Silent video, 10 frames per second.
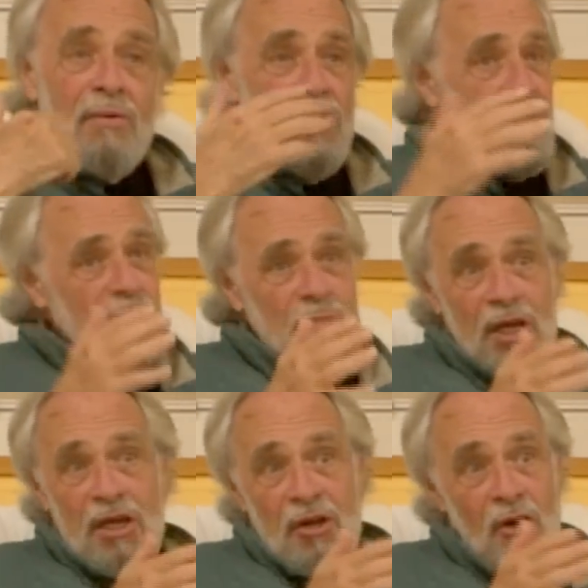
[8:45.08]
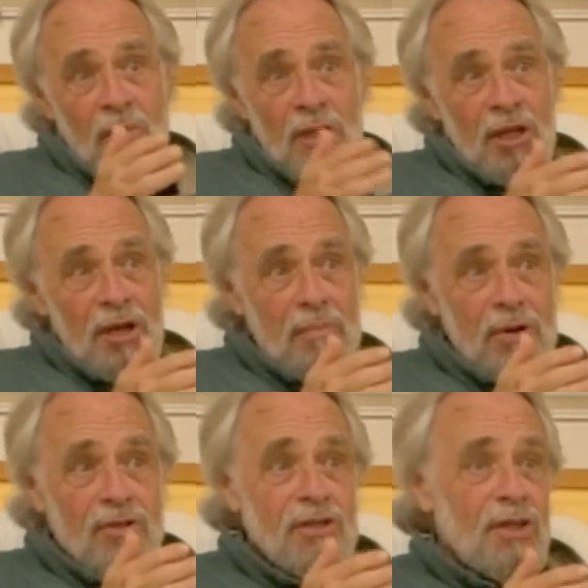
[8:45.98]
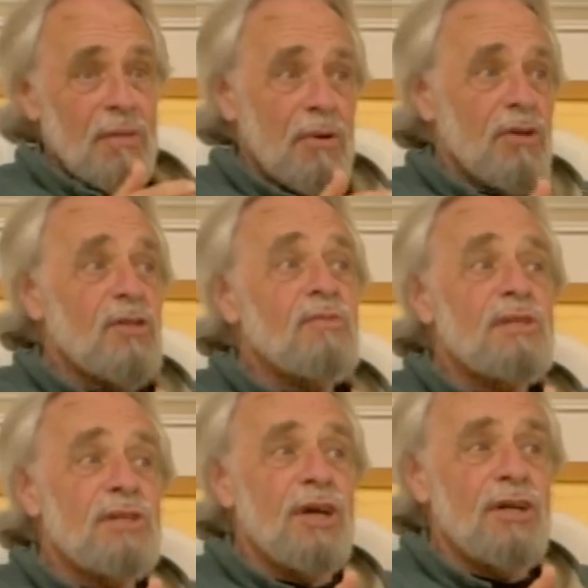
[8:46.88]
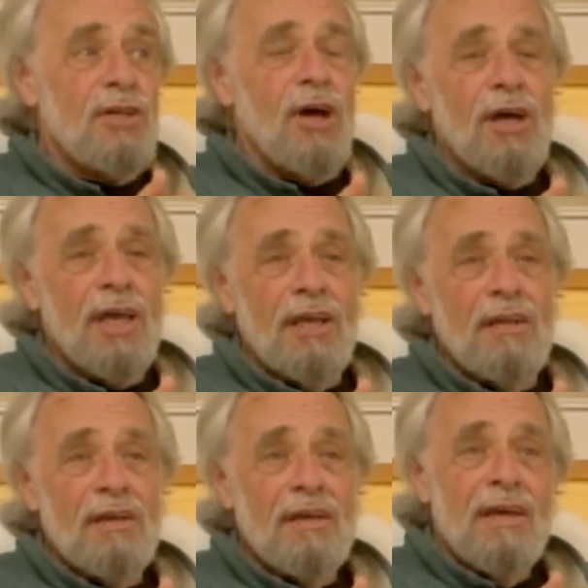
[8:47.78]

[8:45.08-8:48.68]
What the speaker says: you speak normally in a person, the person will start talking,